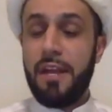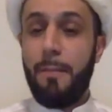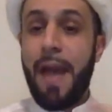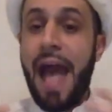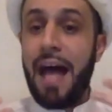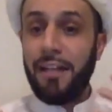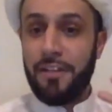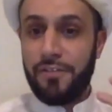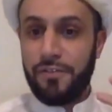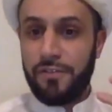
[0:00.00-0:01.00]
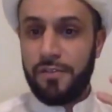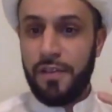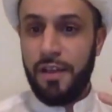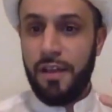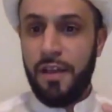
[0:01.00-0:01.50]
in a
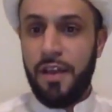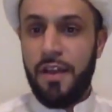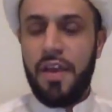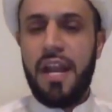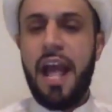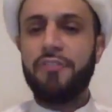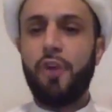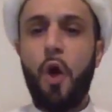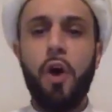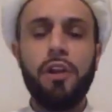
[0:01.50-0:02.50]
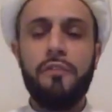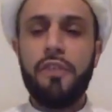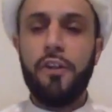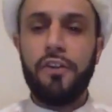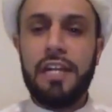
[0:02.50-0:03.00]
palace and has all
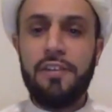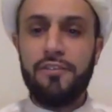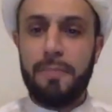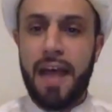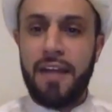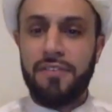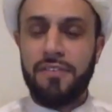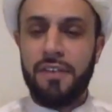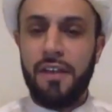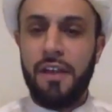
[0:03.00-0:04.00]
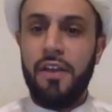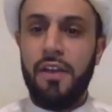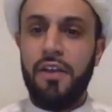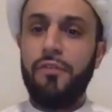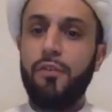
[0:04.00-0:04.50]
of their needs met,
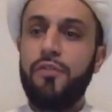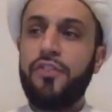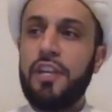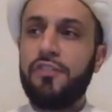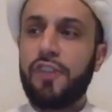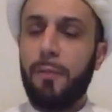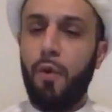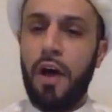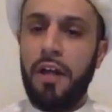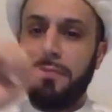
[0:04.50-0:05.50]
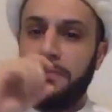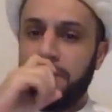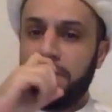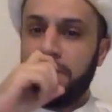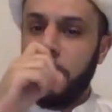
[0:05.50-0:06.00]
if you see
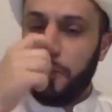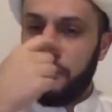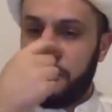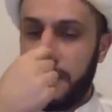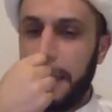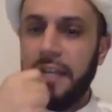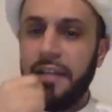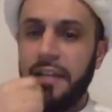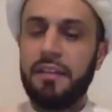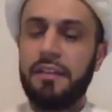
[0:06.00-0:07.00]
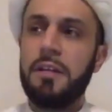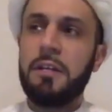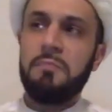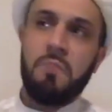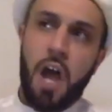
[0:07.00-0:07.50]
someone, you know, sitting
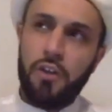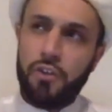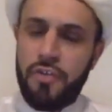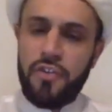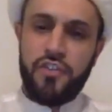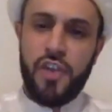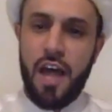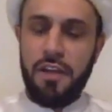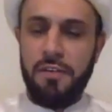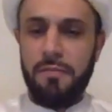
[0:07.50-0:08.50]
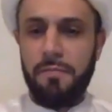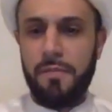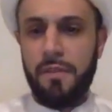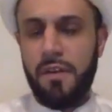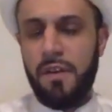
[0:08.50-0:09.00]
under the sun
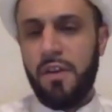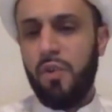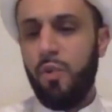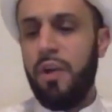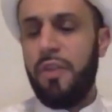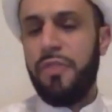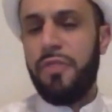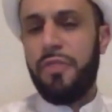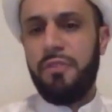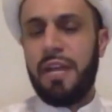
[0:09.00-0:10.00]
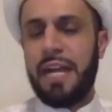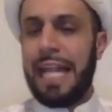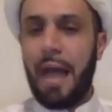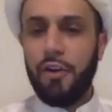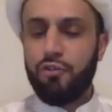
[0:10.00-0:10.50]
with
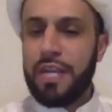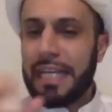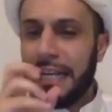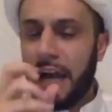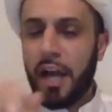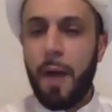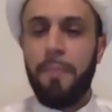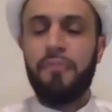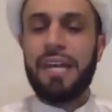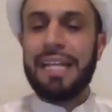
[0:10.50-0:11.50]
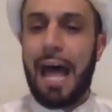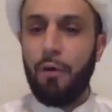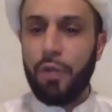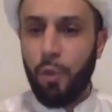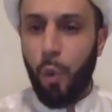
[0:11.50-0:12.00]
cloud, drinking a cup of
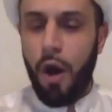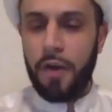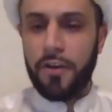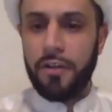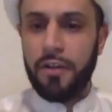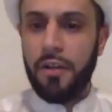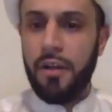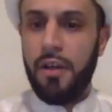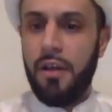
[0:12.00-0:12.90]
cloudy water,